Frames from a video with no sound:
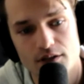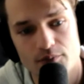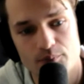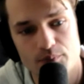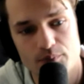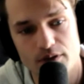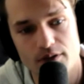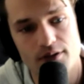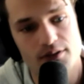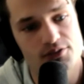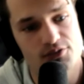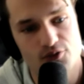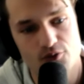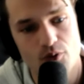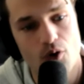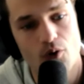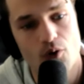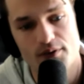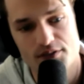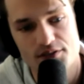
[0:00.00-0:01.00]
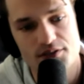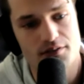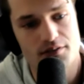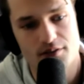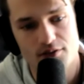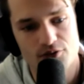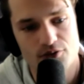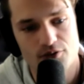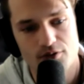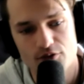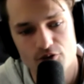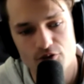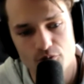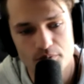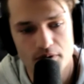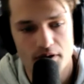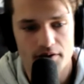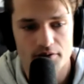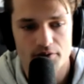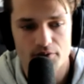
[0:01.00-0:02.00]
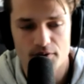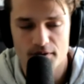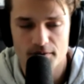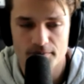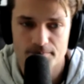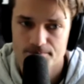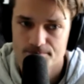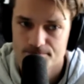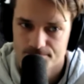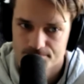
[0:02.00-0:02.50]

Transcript: because you always think that you can do better, then,